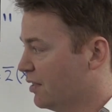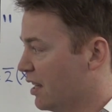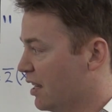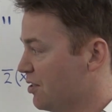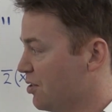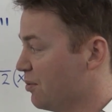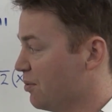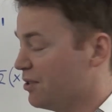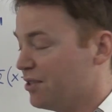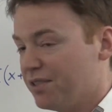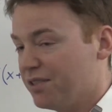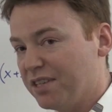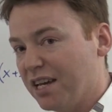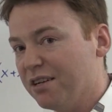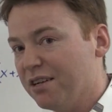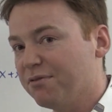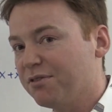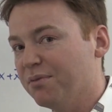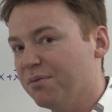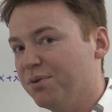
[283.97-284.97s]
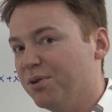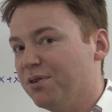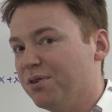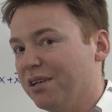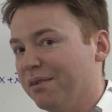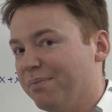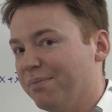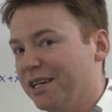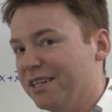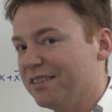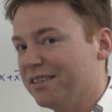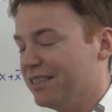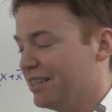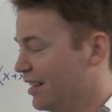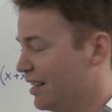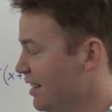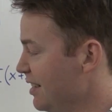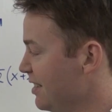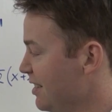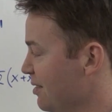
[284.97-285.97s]
And so instead of computing beta
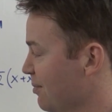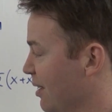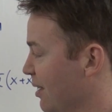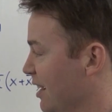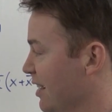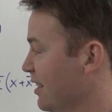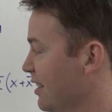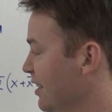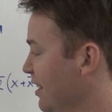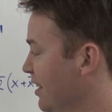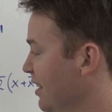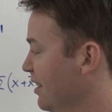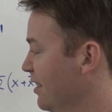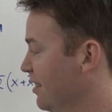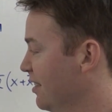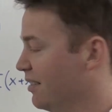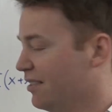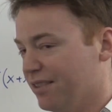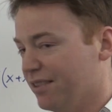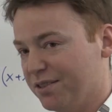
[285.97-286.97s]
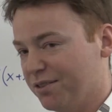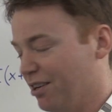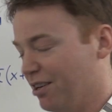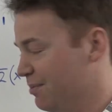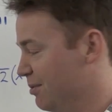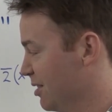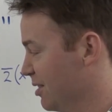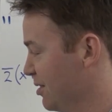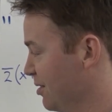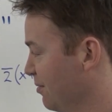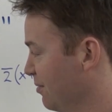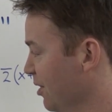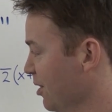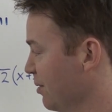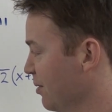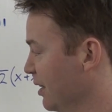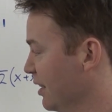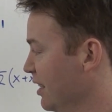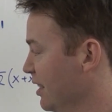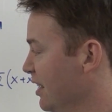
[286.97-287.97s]
the easy way, the scribe does the
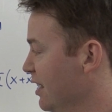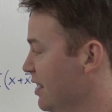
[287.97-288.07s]
following.